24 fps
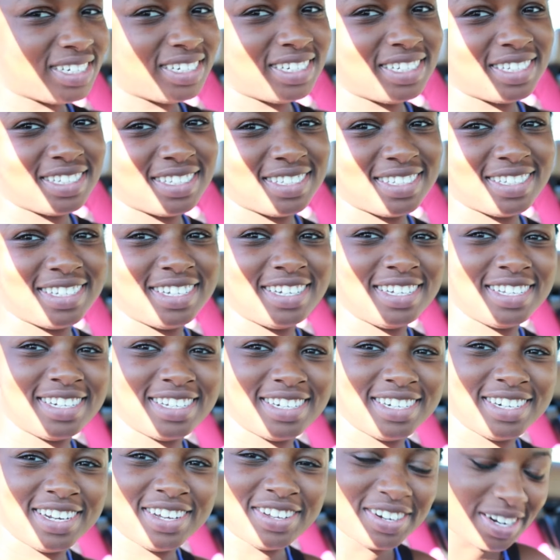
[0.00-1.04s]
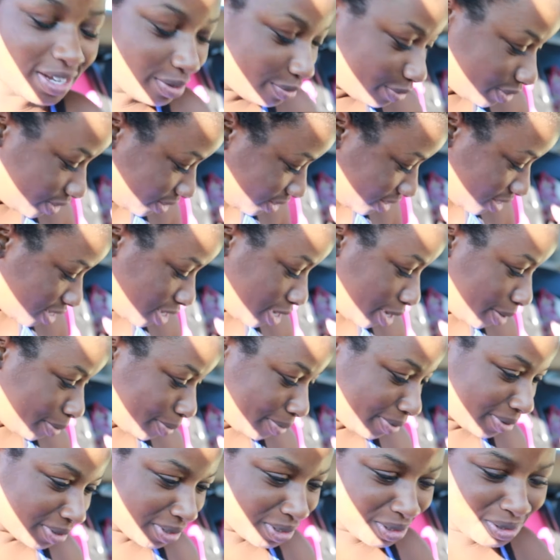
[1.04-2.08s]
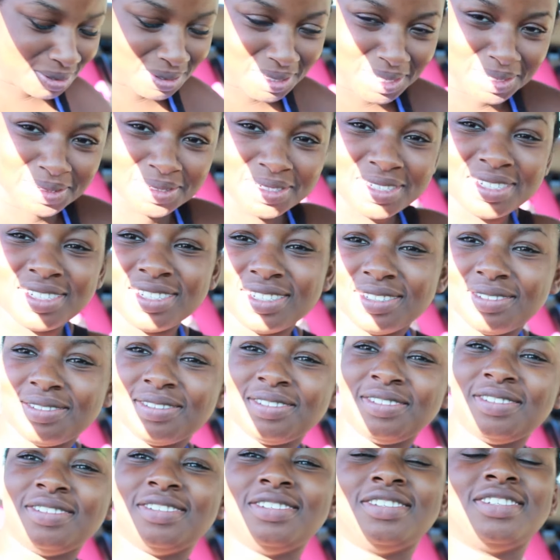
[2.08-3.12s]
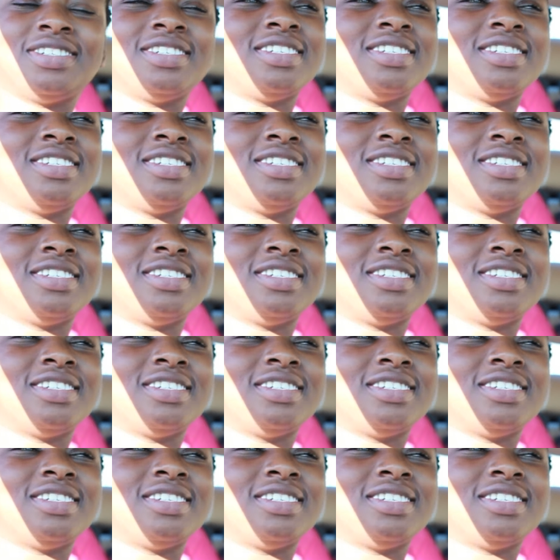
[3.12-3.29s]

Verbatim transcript: in this and he didn't know that was prescripted. Ooh, you